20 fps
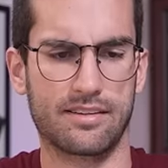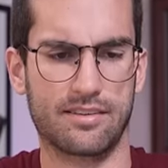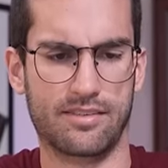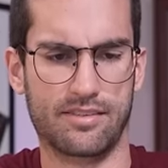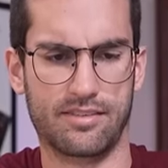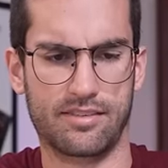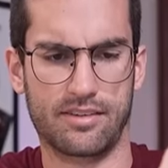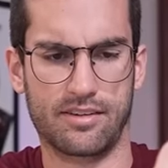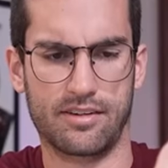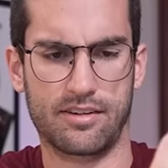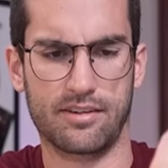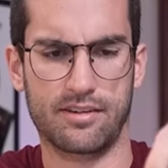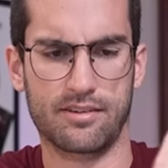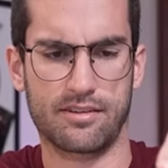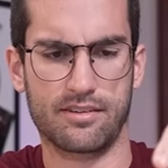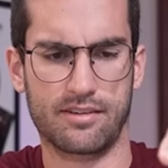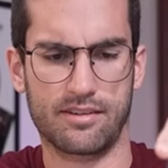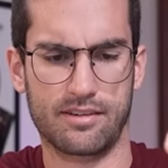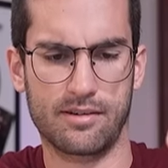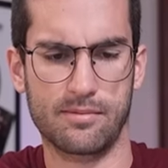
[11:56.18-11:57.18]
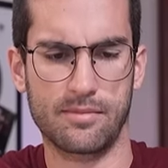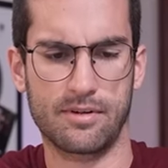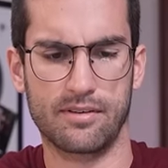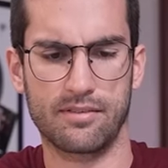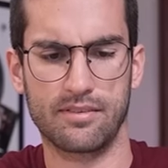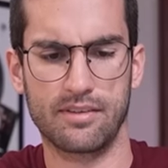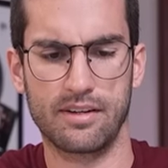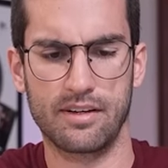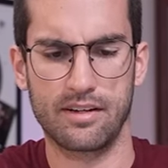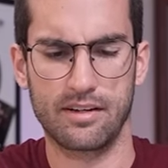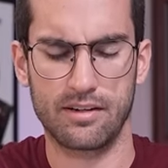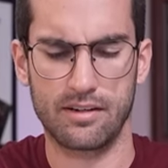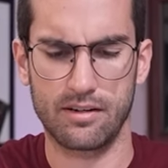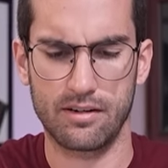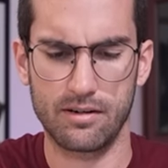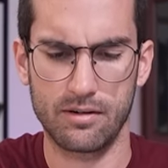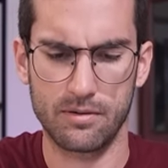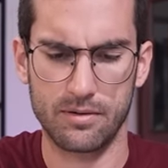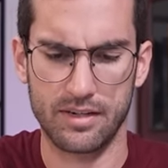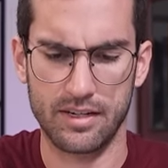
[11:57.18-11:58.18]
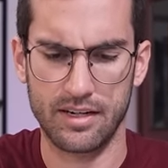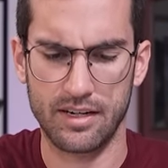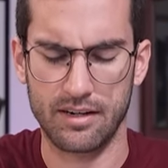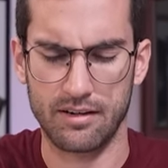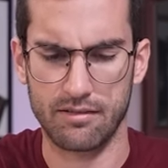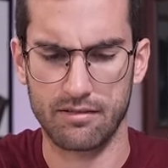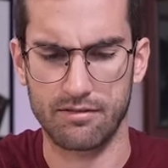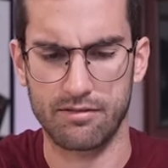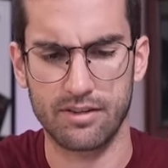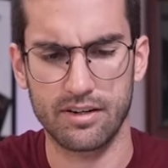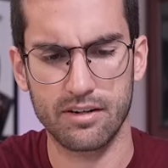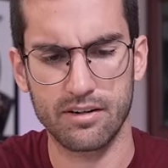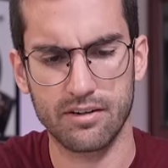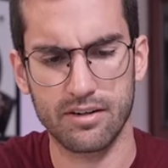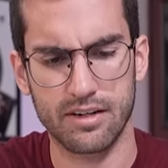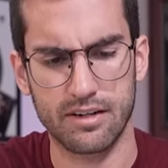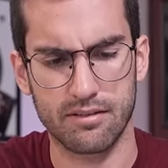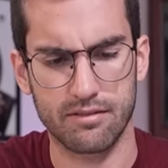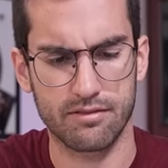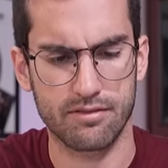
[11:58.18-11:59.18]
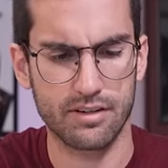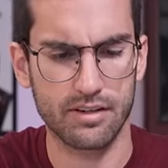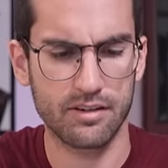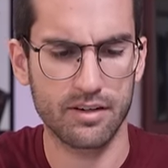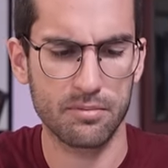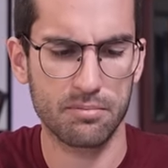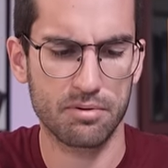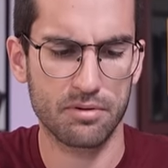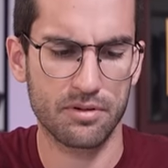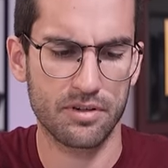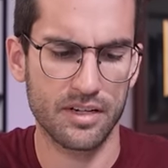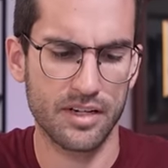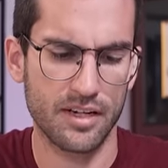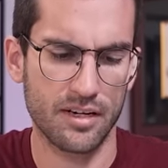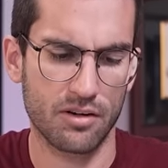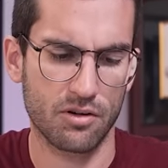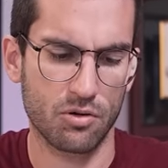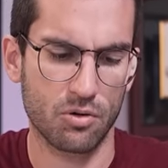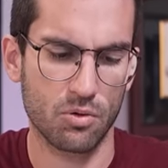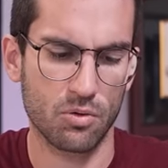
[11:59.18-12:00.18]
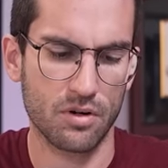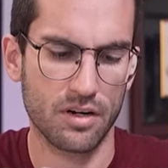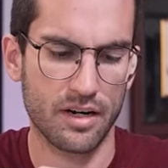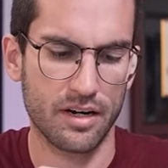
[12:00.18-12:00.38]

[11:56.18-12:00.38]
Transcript: Let's see here, come on. Oh yeah, very, very pretty Core